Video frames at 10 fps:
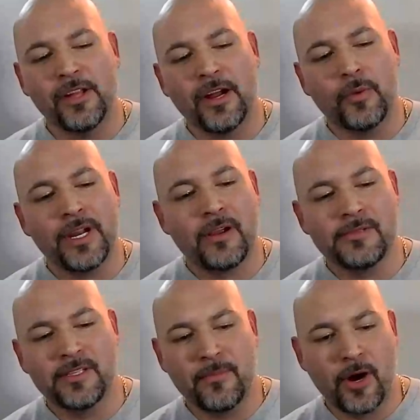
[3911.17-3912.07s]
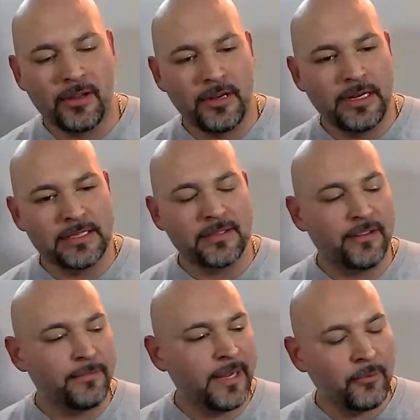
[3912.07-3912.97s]
look, when it comes to marketing and
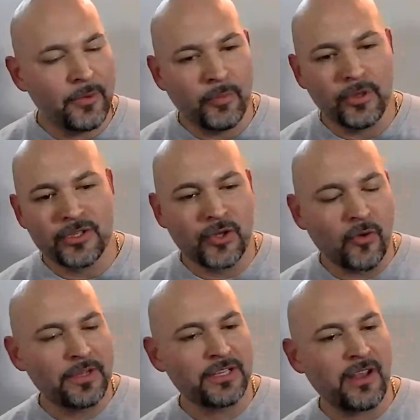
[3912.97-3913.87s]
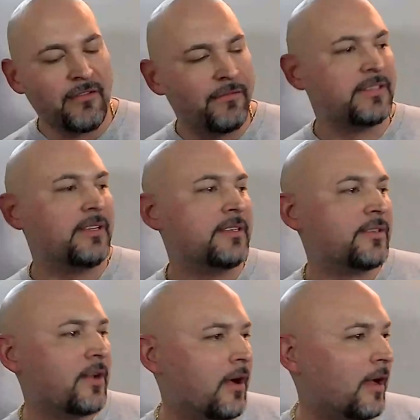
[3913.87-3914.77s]
stuff, man, we put so much
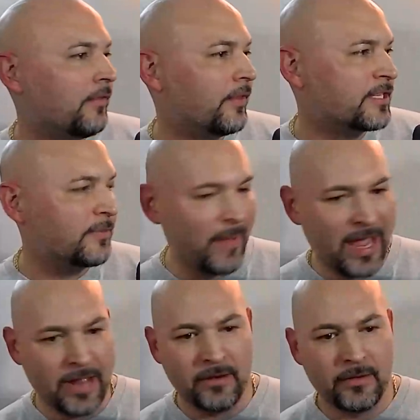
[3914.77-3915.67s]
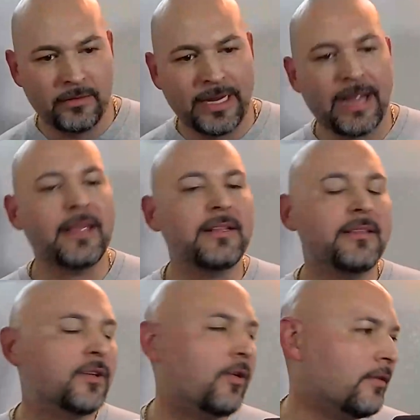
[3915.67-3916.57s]
emphasis on the spend. Like I get
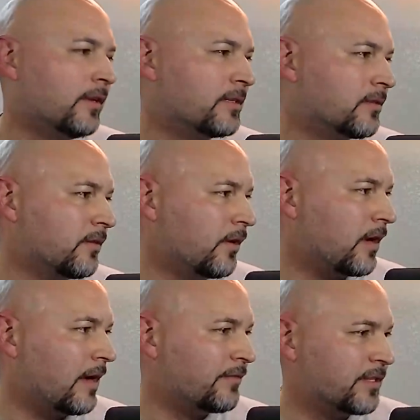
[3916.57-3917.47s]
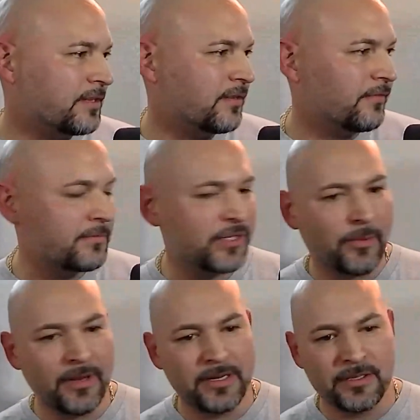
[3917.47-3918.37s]
this conversation from
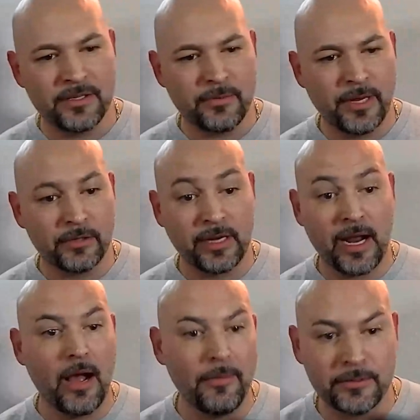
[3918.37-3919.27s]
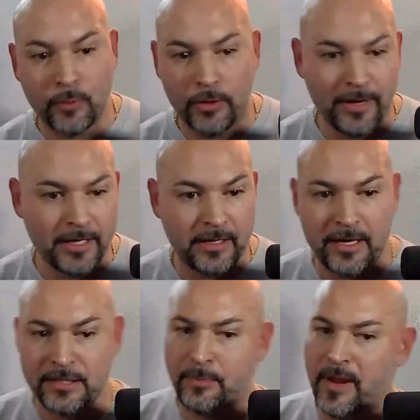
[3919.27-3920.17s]
so many decision makers, like, how much more money
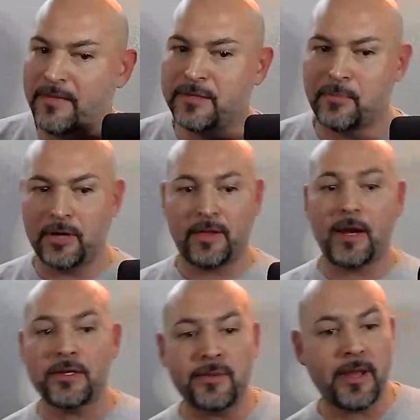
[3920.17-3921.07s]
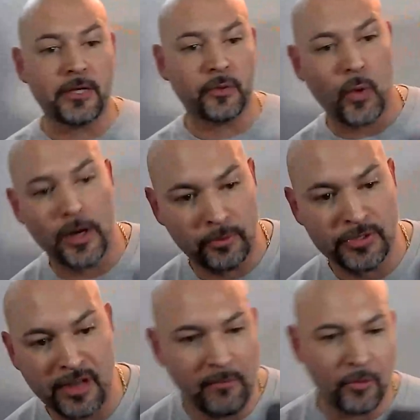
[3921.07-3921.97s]
can I spend this month? I need to make
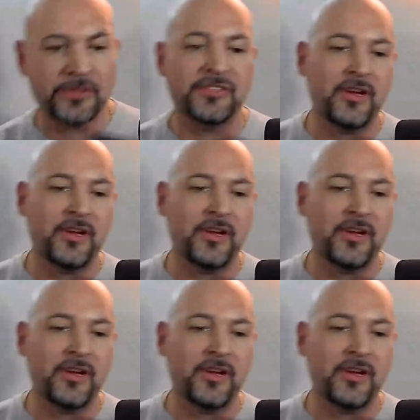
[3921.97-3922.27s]
20% more